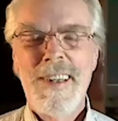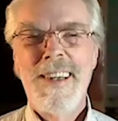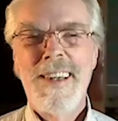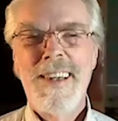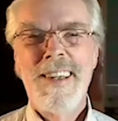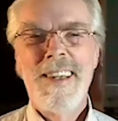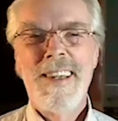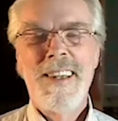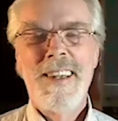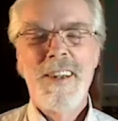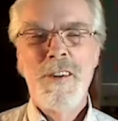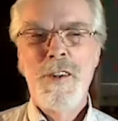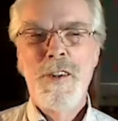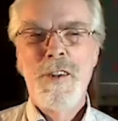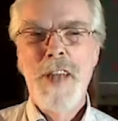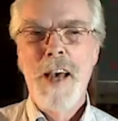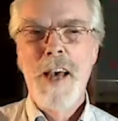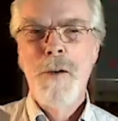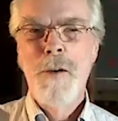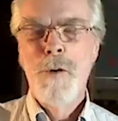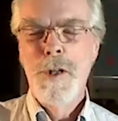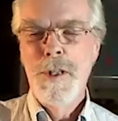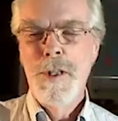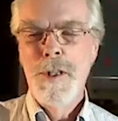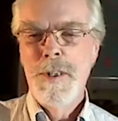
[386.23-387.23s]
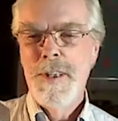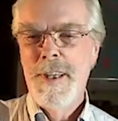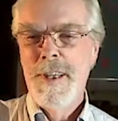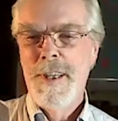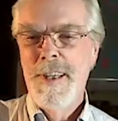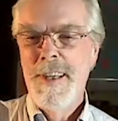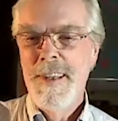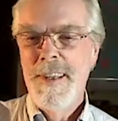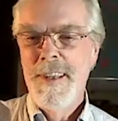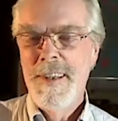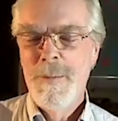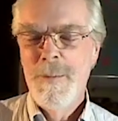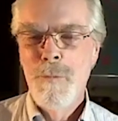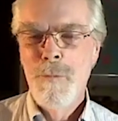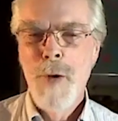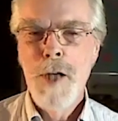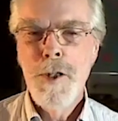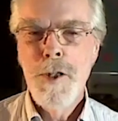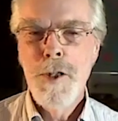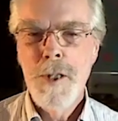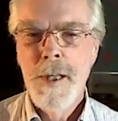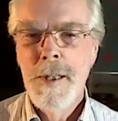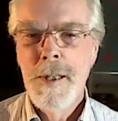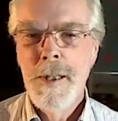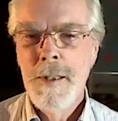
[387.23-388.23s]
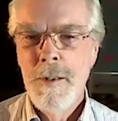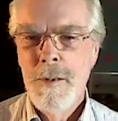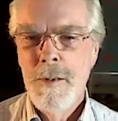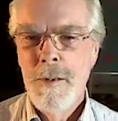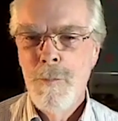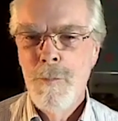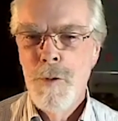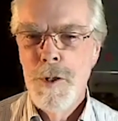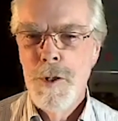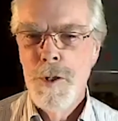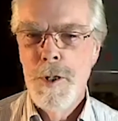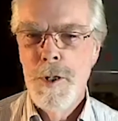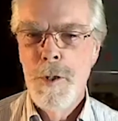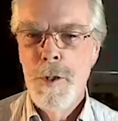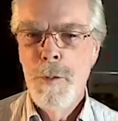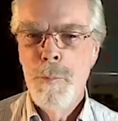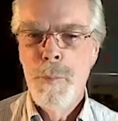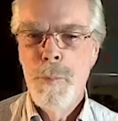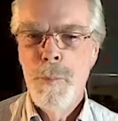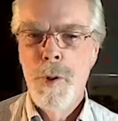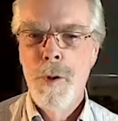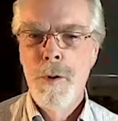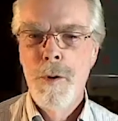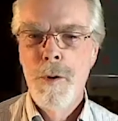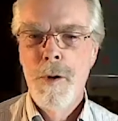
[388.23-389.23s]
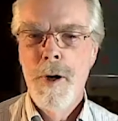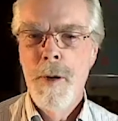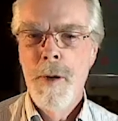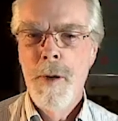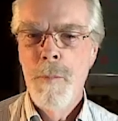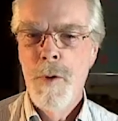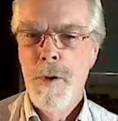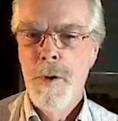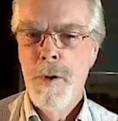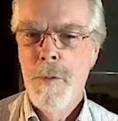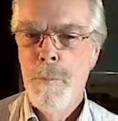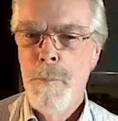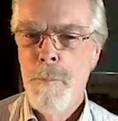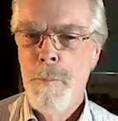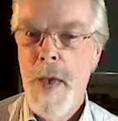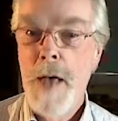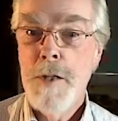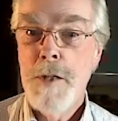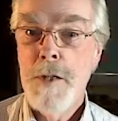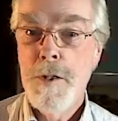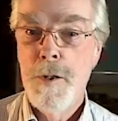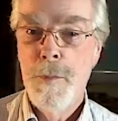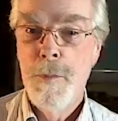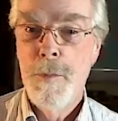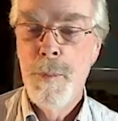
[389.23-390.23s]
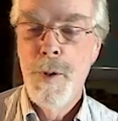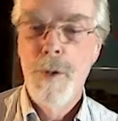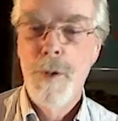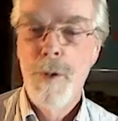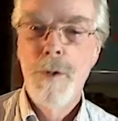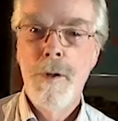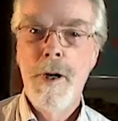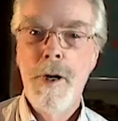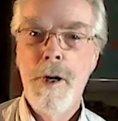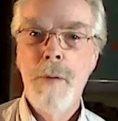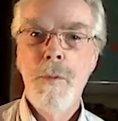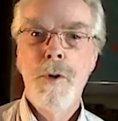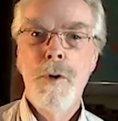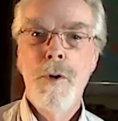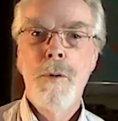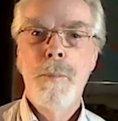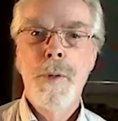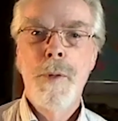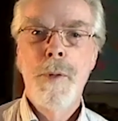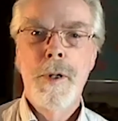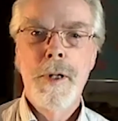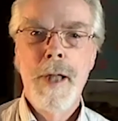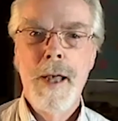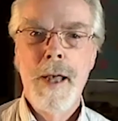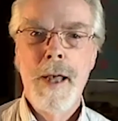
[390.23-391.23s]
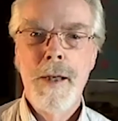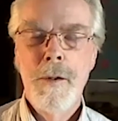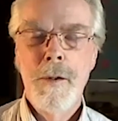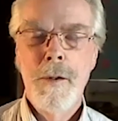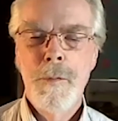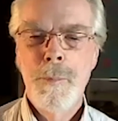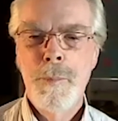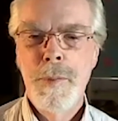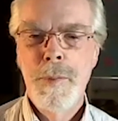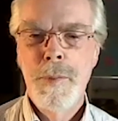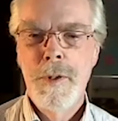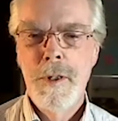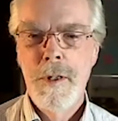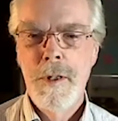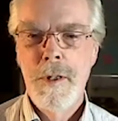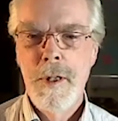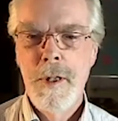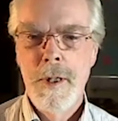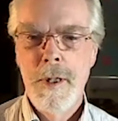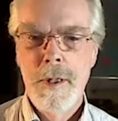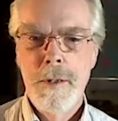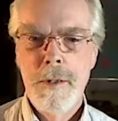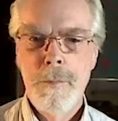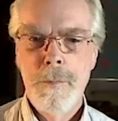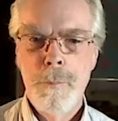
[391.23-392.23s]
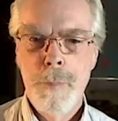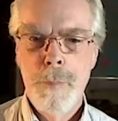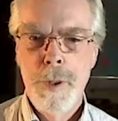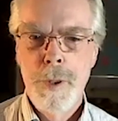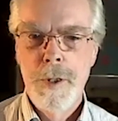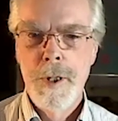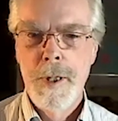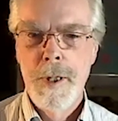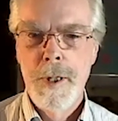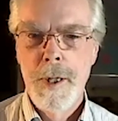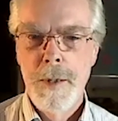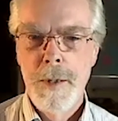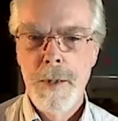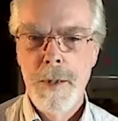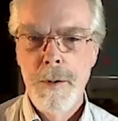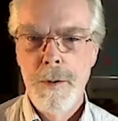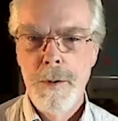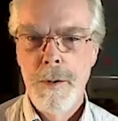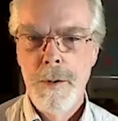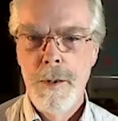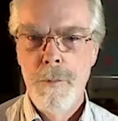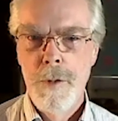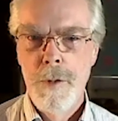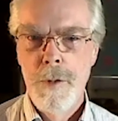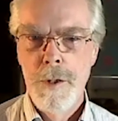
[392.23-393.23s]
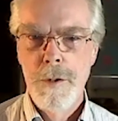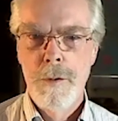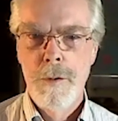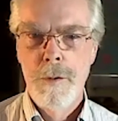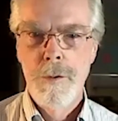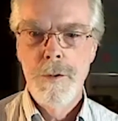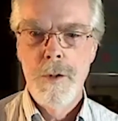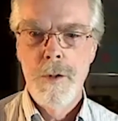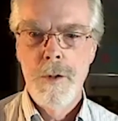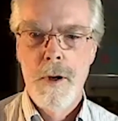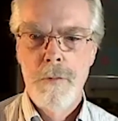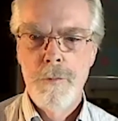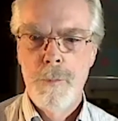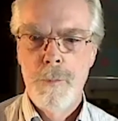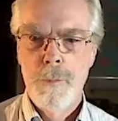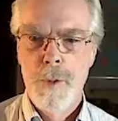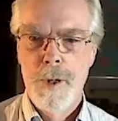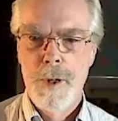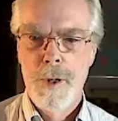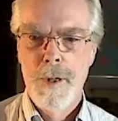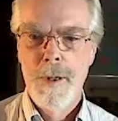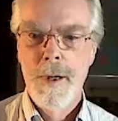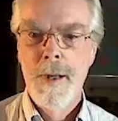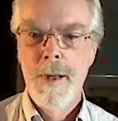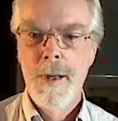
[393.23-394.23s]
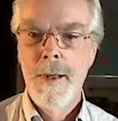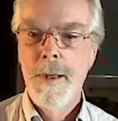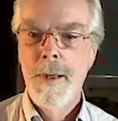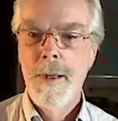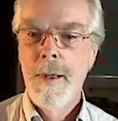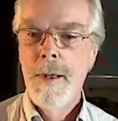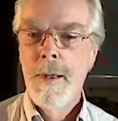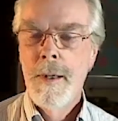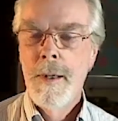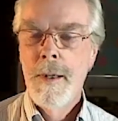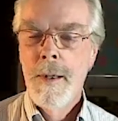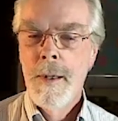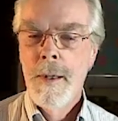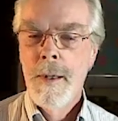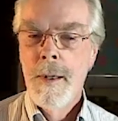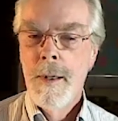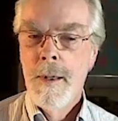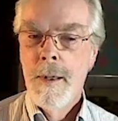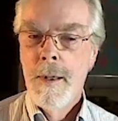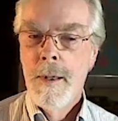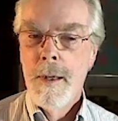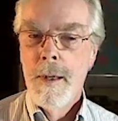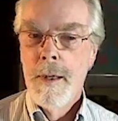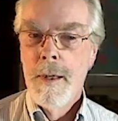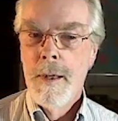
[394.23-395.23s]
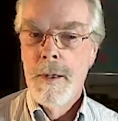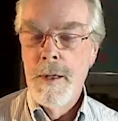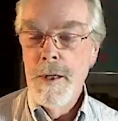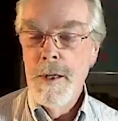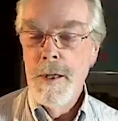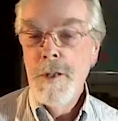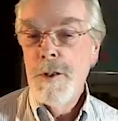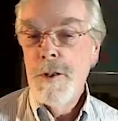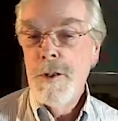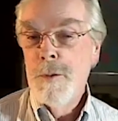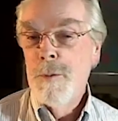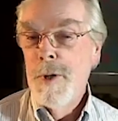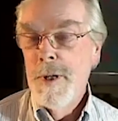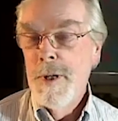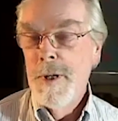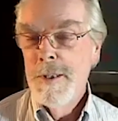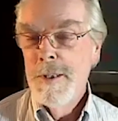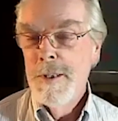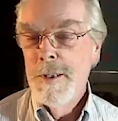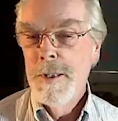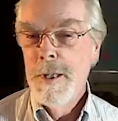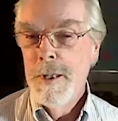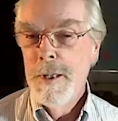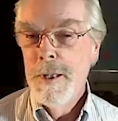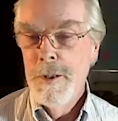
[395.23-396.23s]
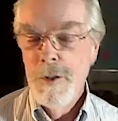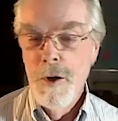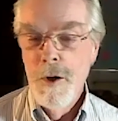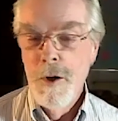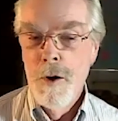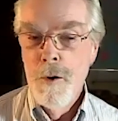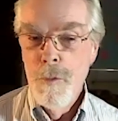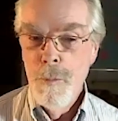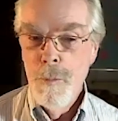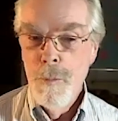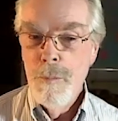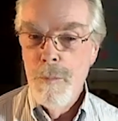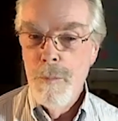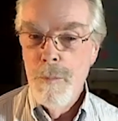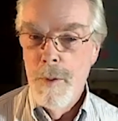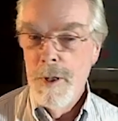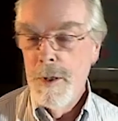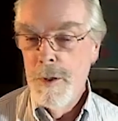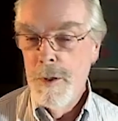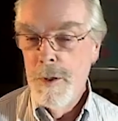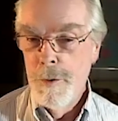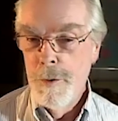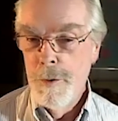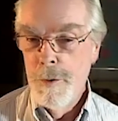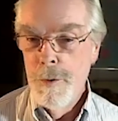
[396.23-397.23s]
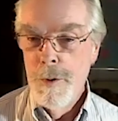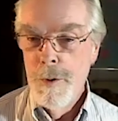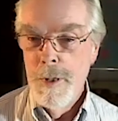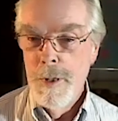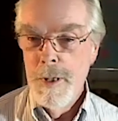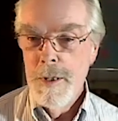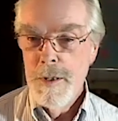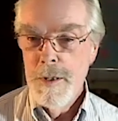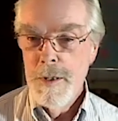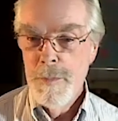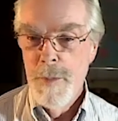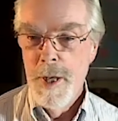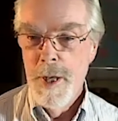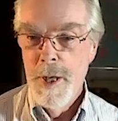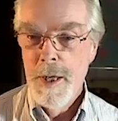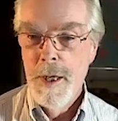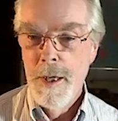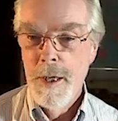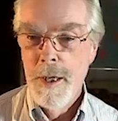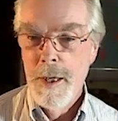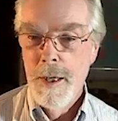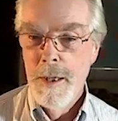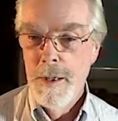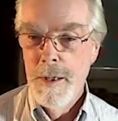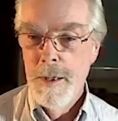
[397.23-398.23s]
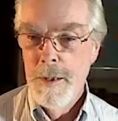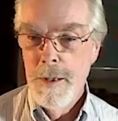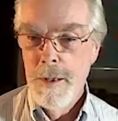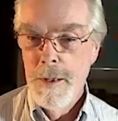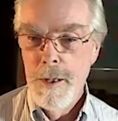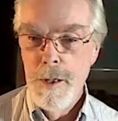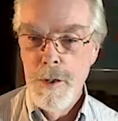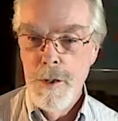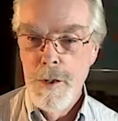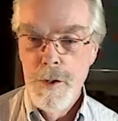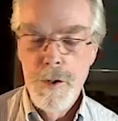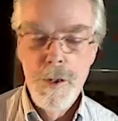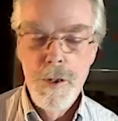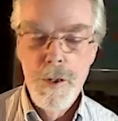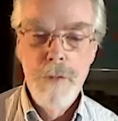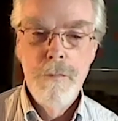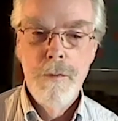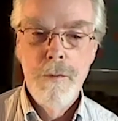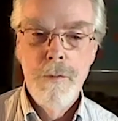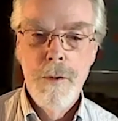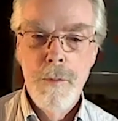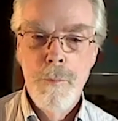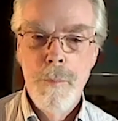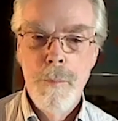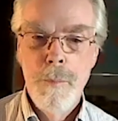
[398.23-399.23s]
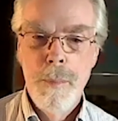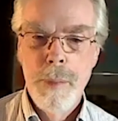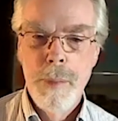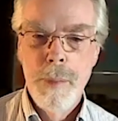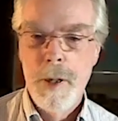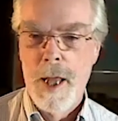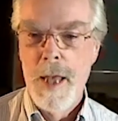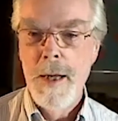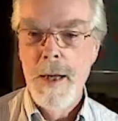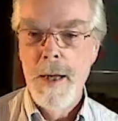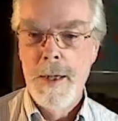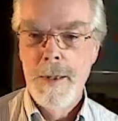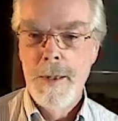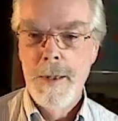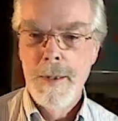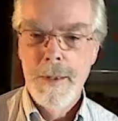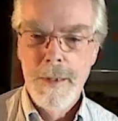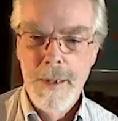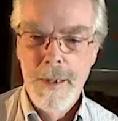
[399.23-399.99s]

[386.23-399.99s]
that was my son was the programmer, master programmer, put together the original software. And he's the one who said, what you're doing is making an EEG for the planet,